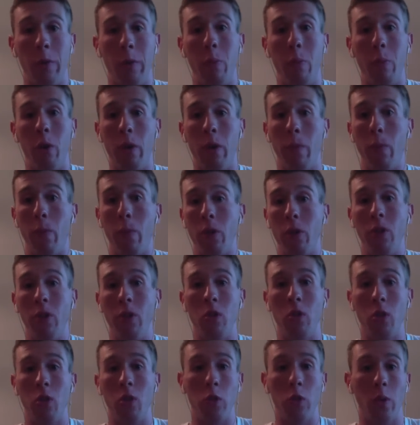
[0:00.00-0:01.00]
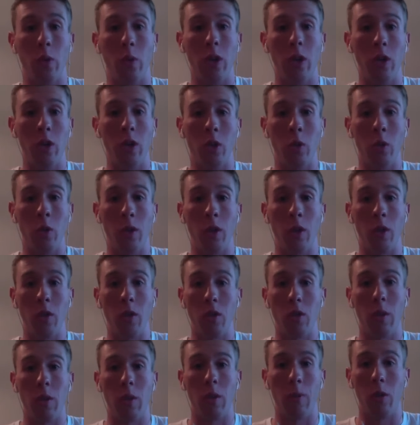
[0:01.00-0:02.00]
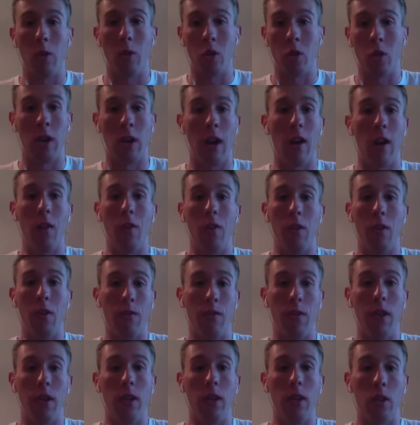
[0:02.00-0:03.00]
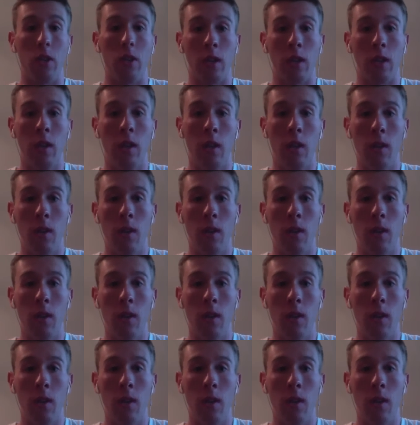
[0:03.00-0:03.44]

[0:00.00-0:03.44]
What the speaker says: been put in pretty good situations because of the personnel they're facing.